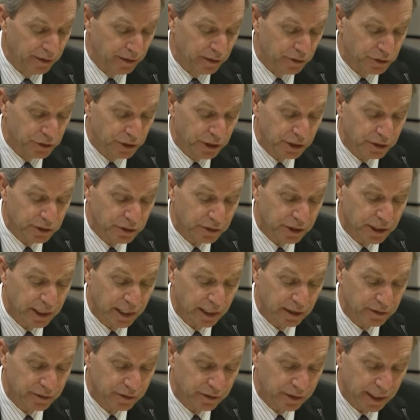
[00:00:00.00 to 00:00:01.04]
The Judicial
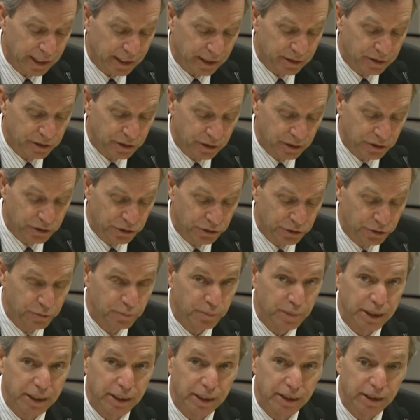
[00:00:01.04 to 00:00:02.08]
Council at its
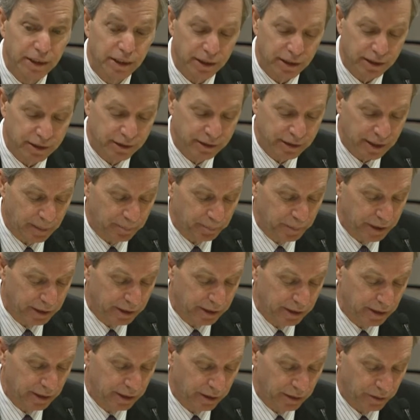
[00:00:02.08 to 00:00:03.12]
June meeting
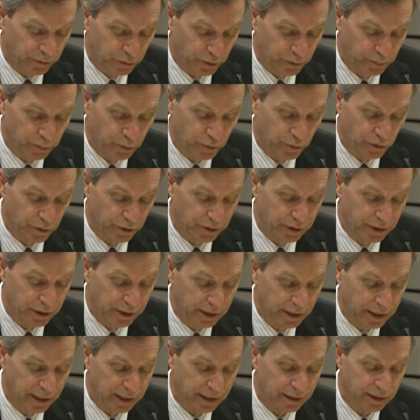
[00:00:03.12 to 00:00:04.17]
accepted the report
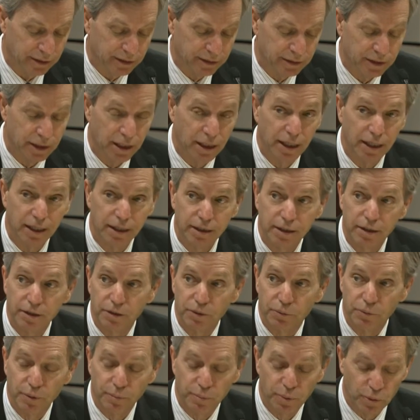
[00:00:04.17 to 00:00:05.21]
and assigned
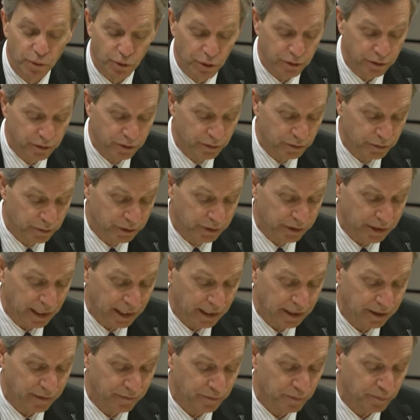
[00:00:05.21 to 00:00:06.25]
the report to
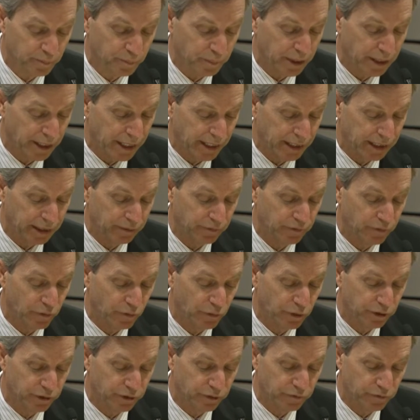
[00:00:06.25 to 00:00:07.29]
Executive and Planning
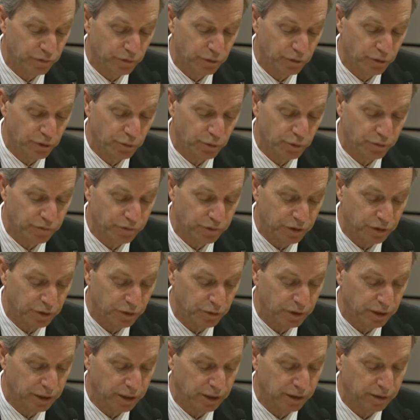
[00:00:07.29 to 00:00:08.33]
for its further
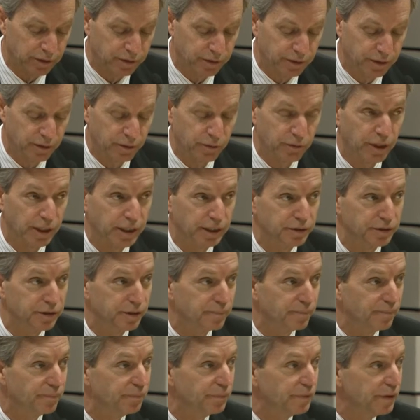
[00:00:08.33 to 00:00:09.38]
review and
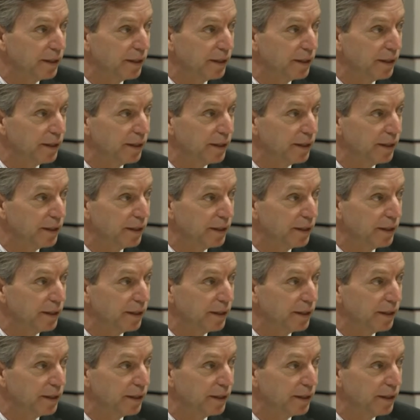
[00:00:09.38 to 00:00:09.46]
consideration.